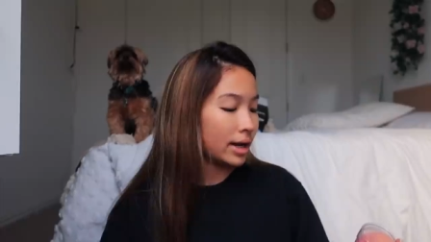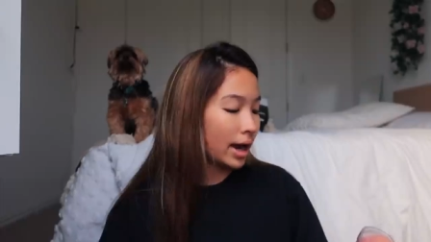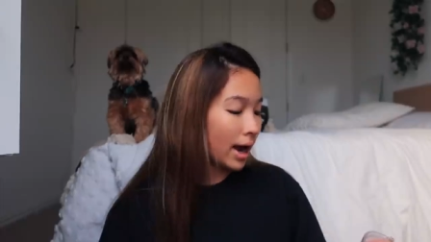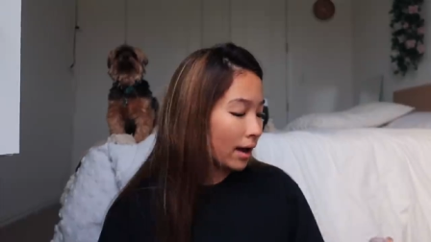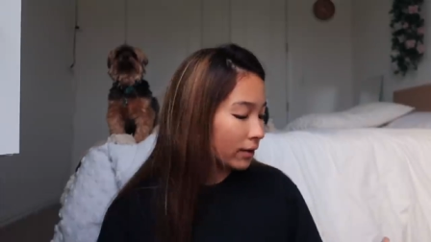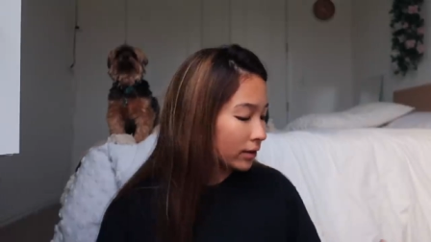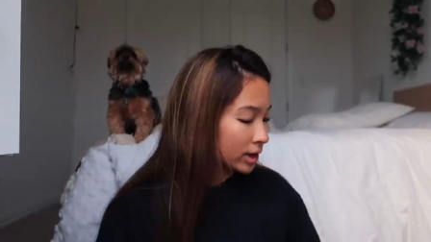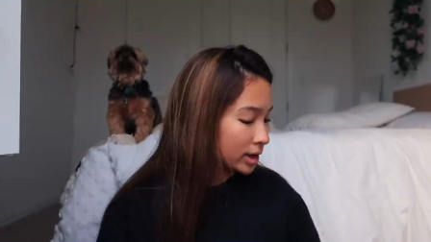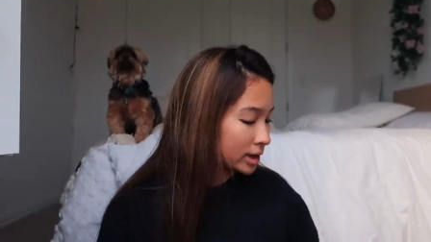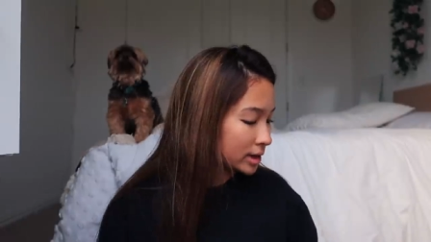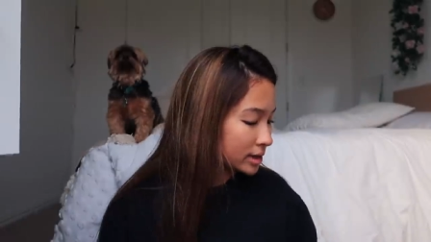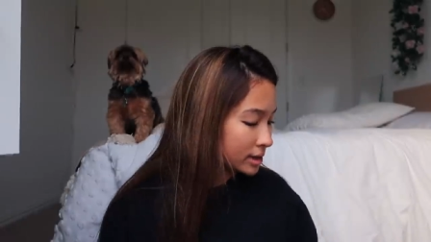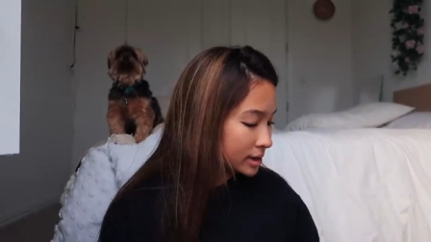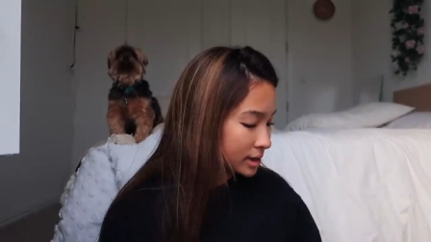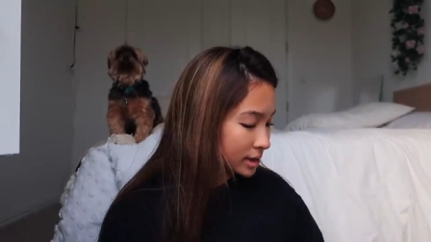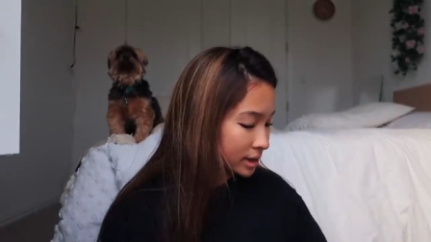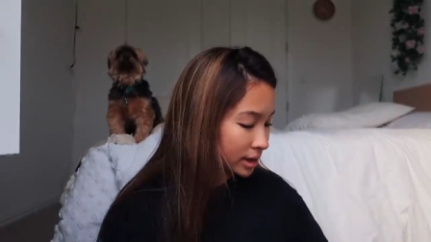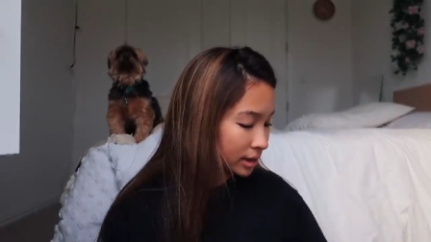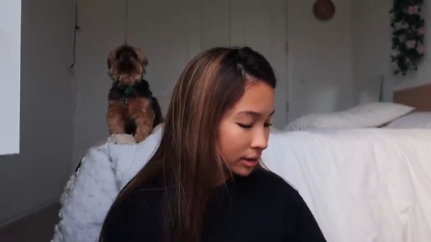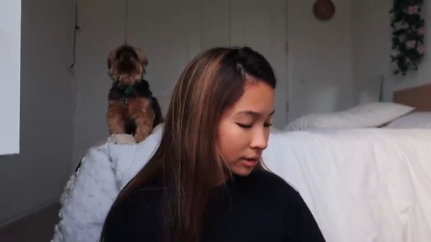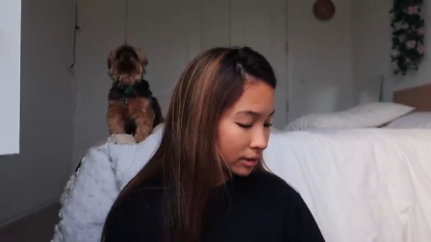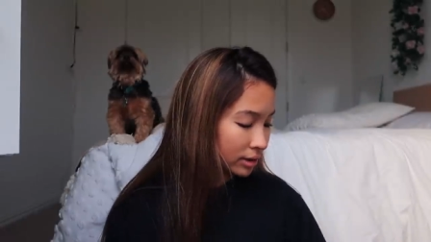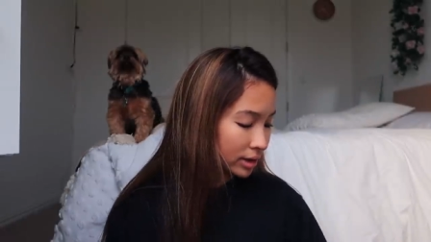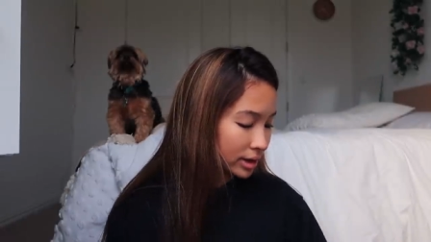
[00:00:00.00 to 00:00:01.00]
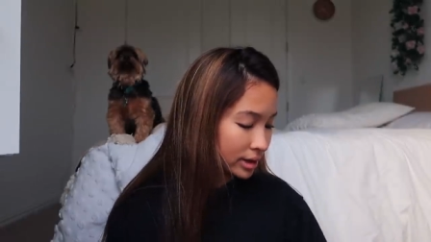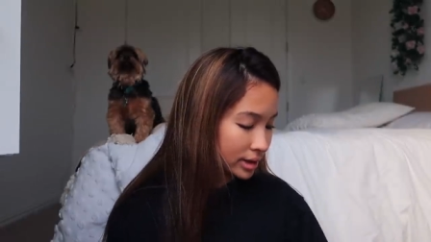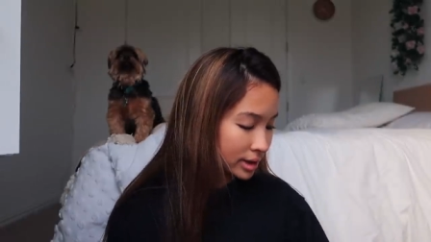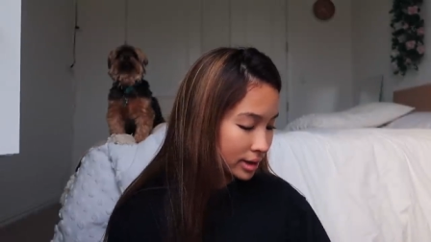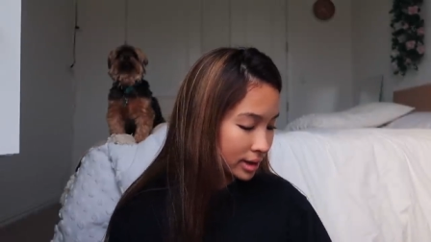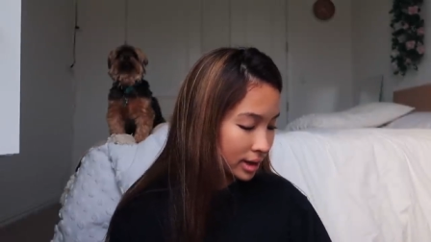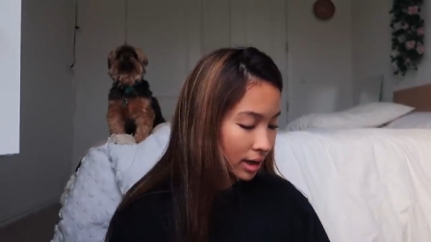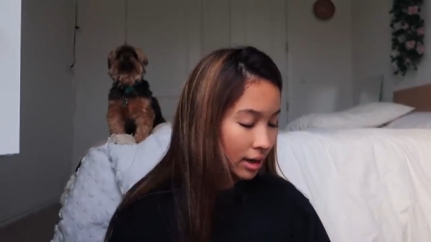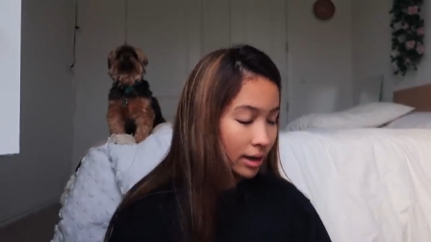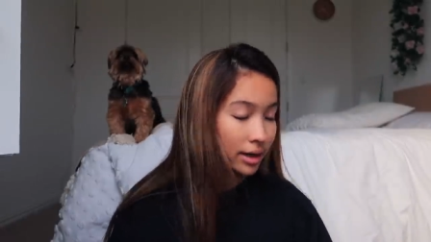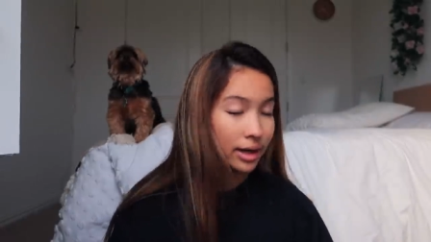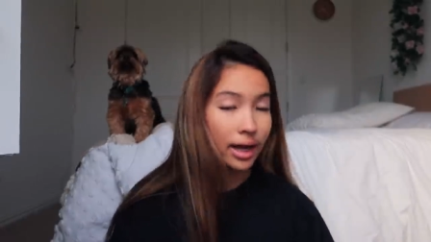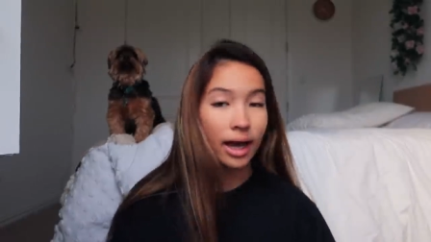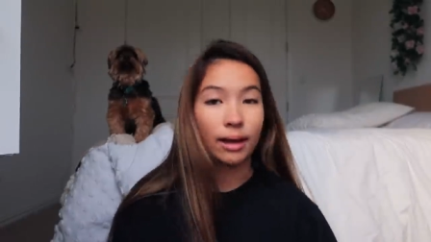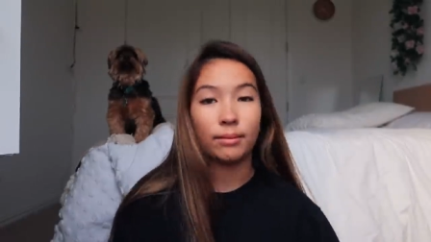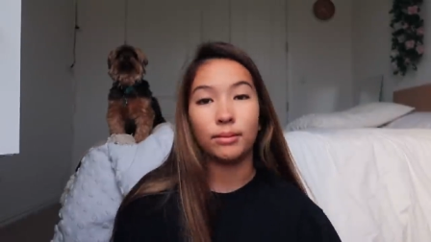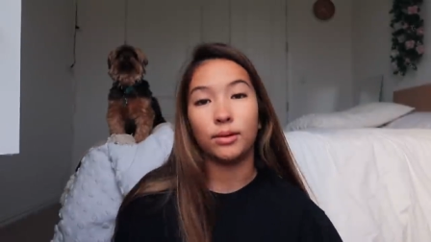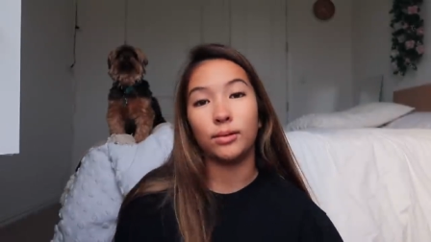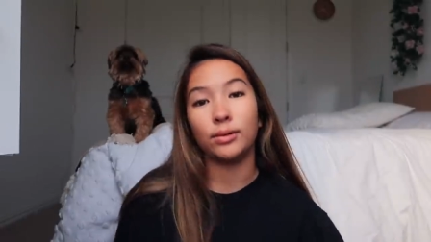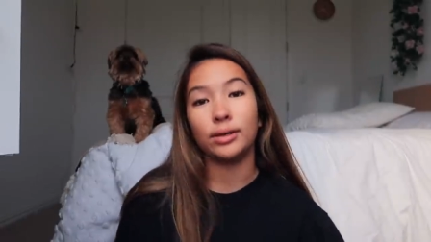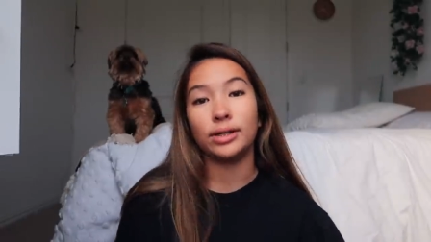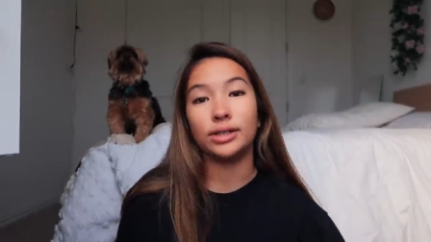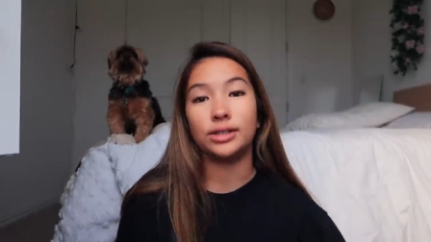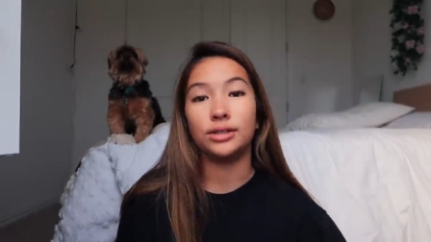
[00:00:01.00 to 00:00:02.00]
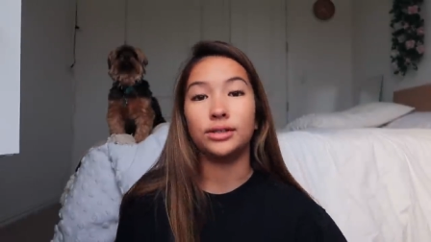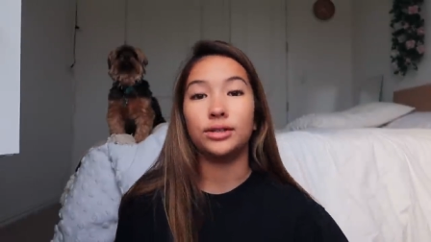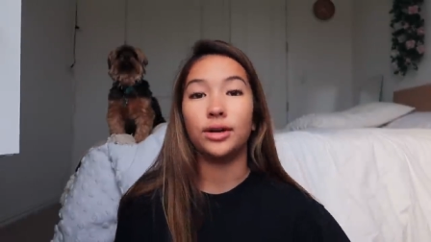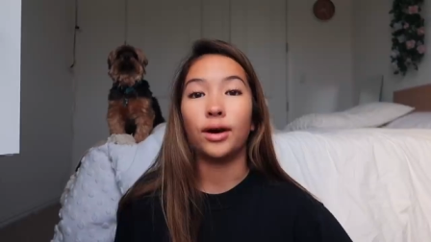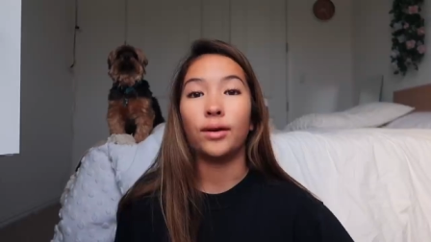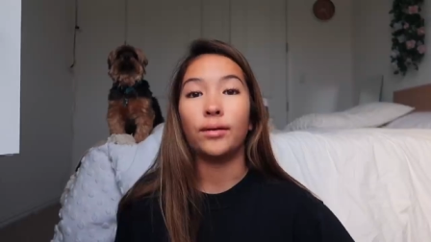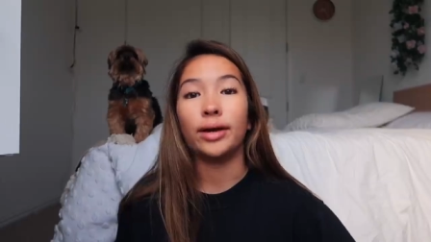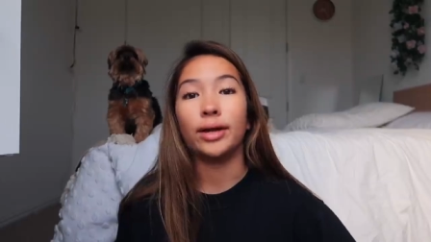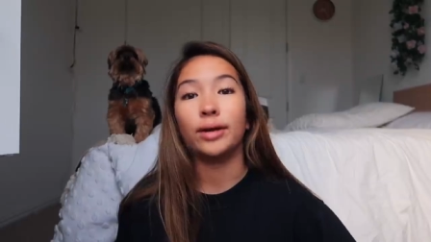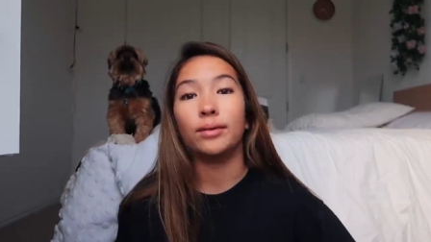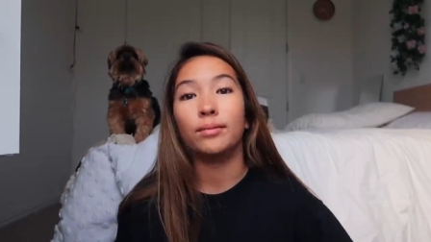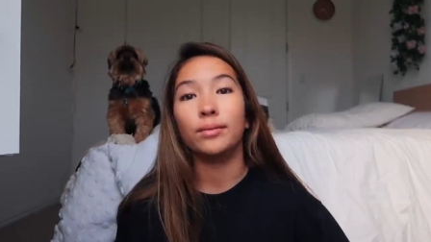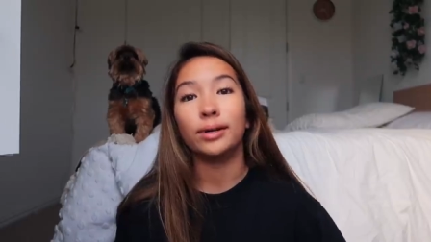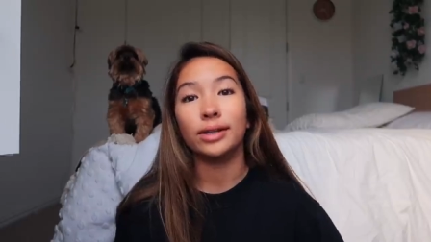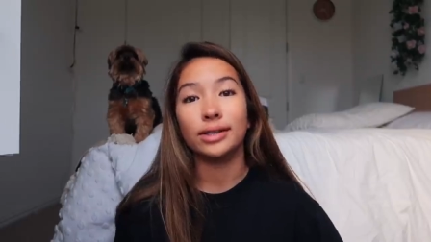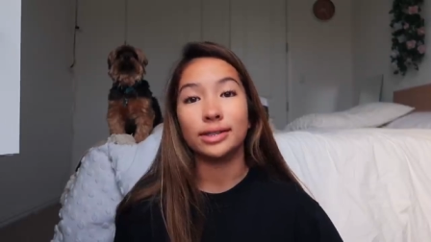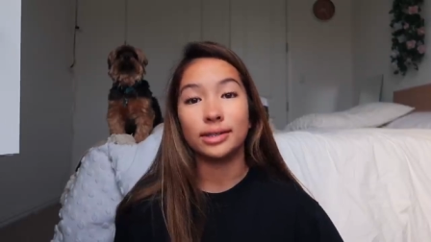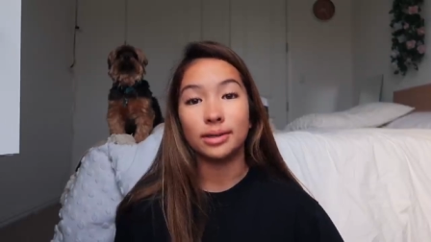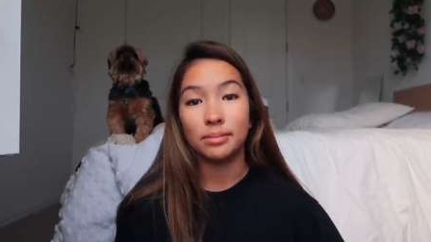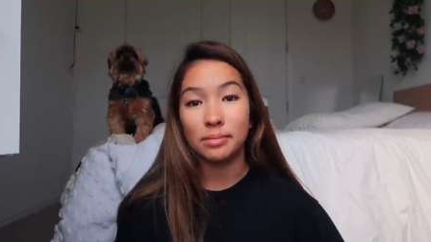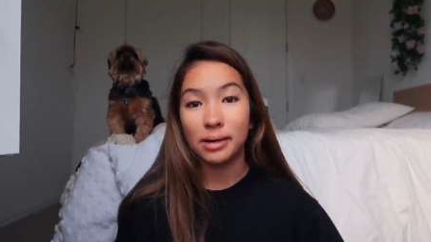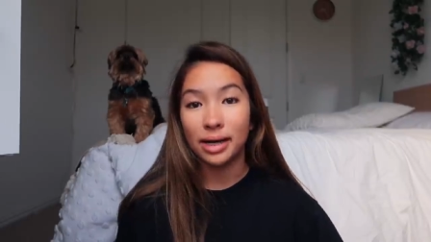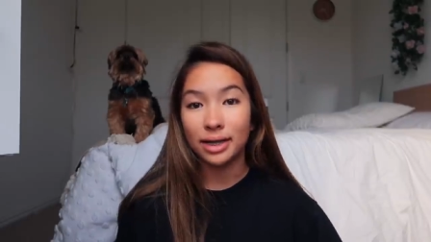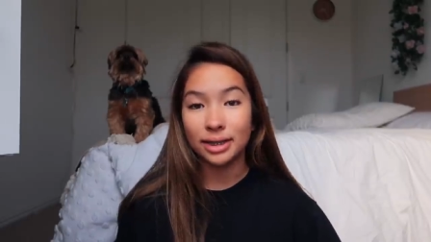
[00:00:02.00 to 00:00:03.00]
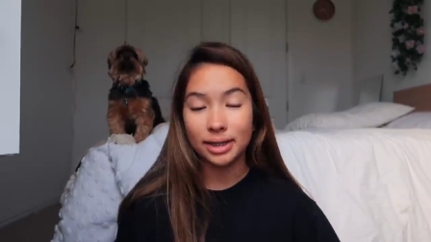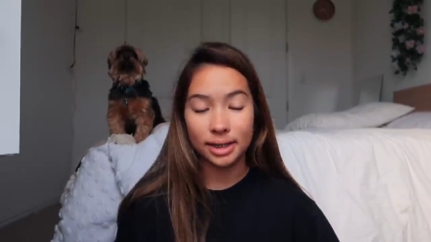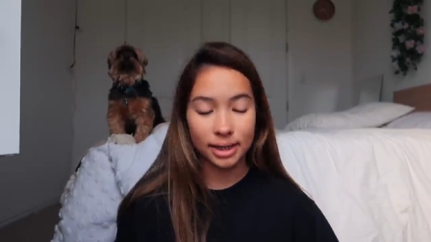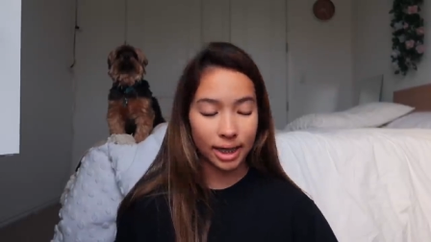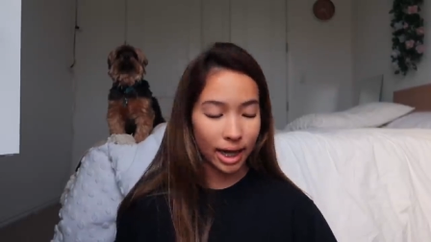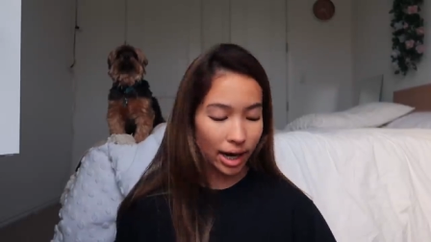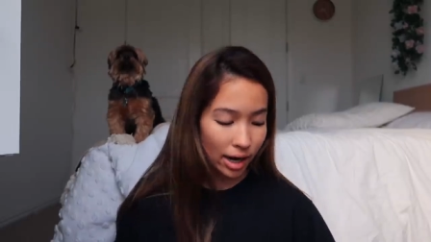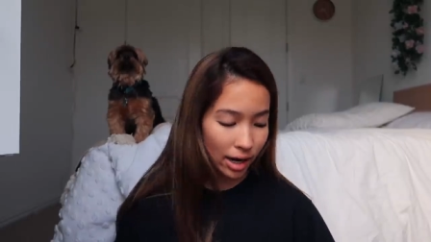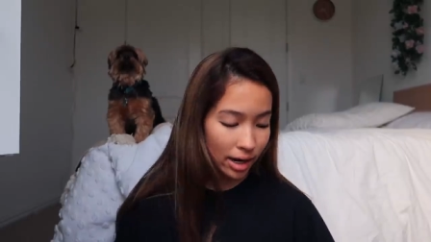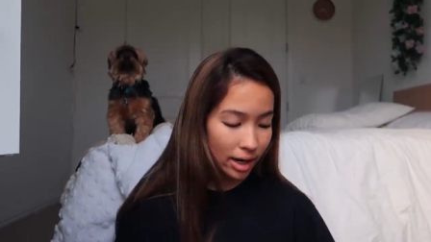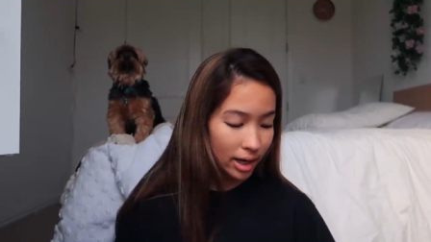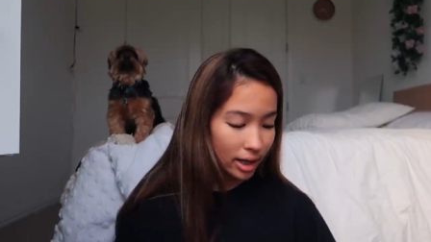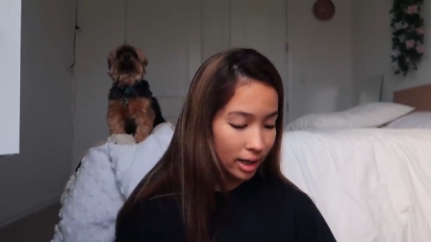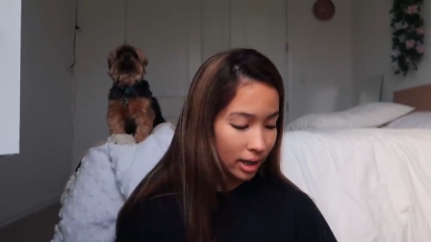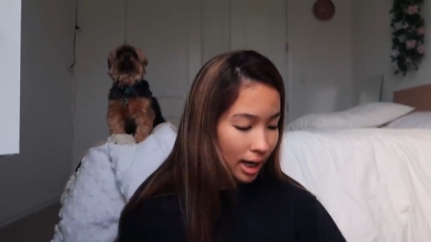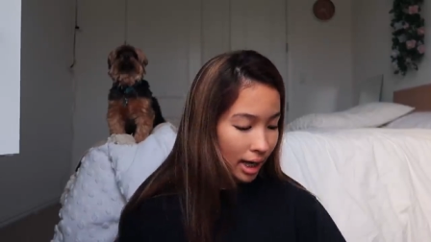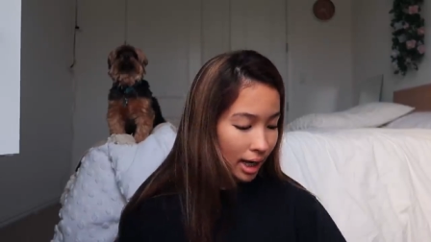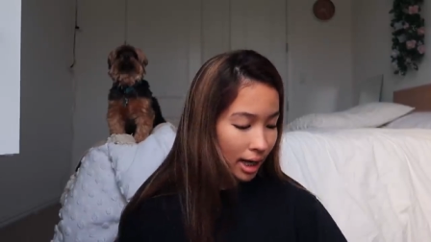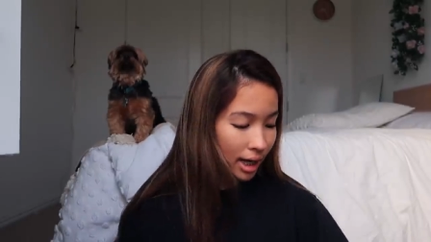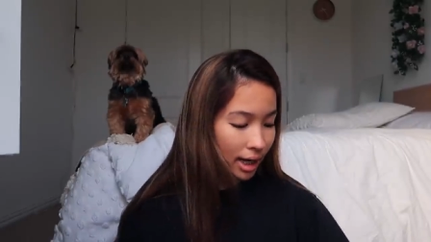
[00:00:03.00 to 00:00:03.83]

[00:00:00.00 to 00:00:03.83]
Now that concealer is done, I'm going to go in with some mascara,